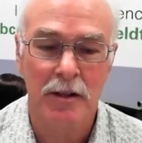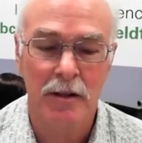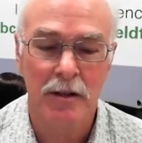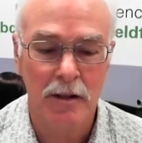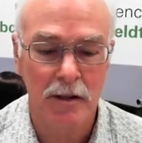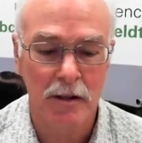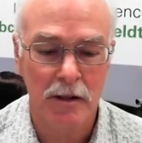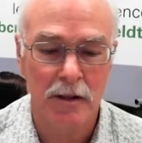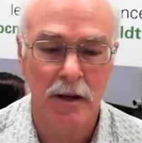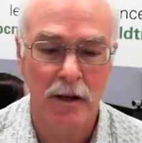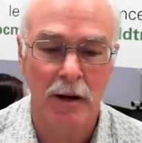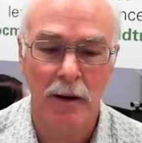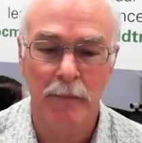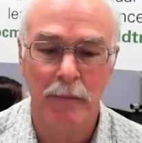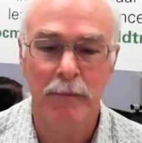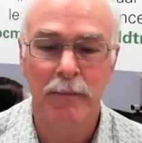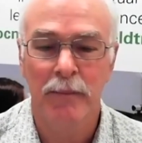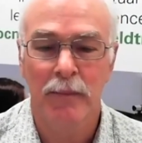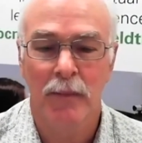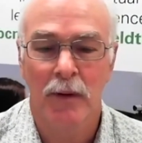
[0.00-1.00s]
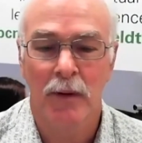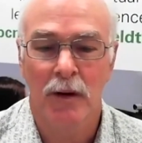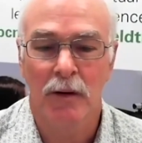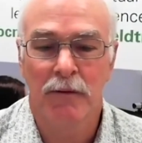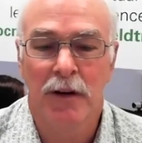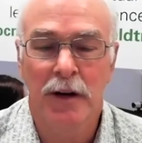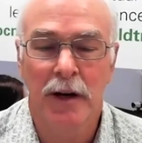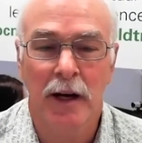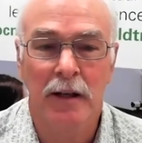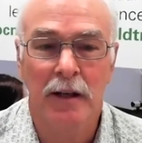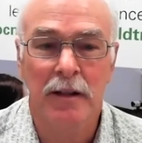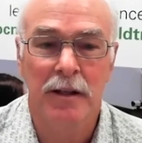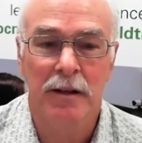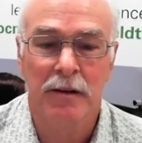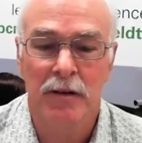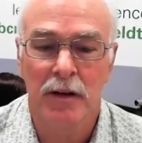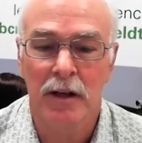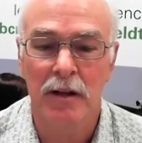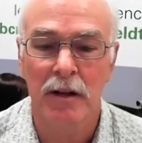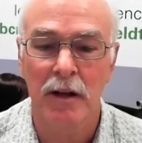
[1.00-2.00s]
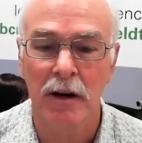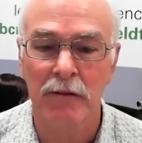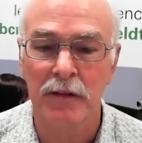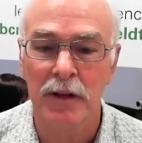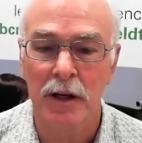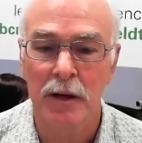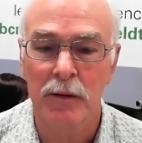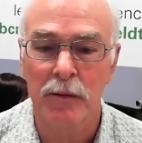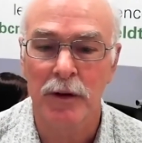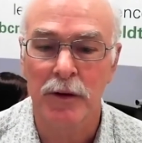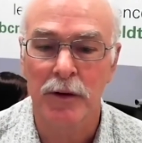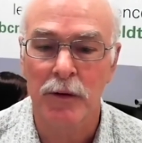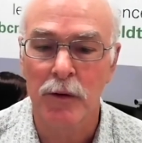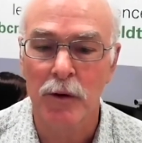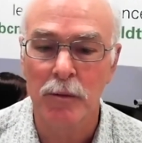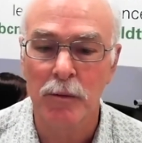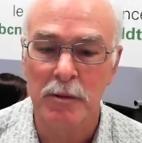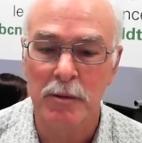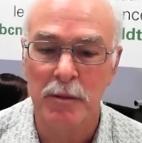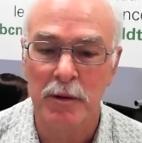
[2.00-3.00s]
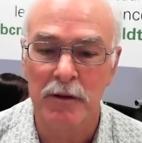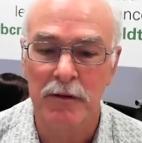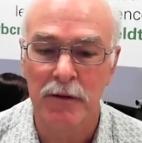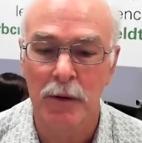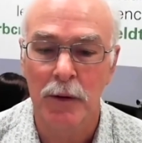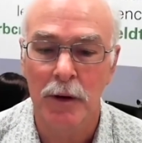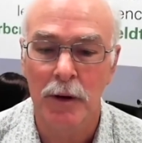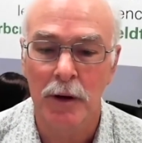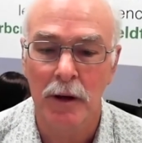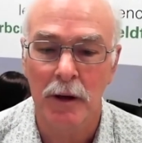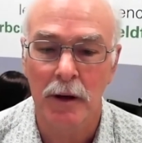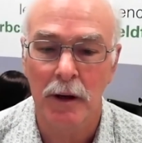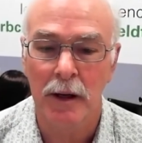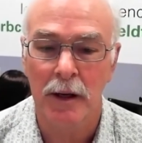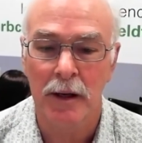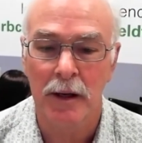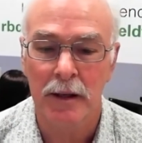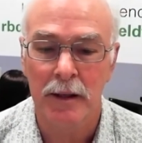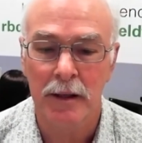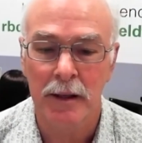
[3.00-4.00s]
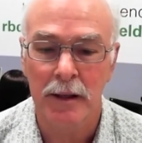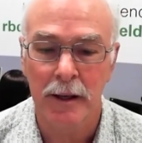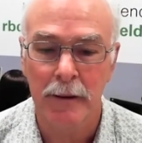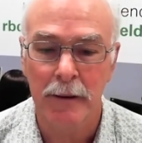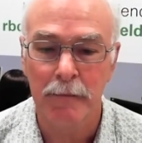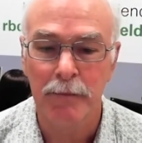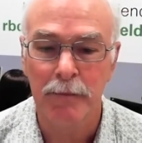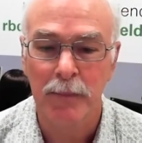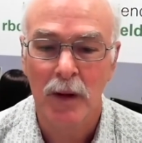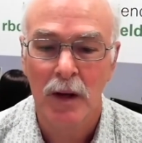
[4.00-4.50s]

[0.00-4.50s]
This is a, a fun activity that I've done with groups before, and um,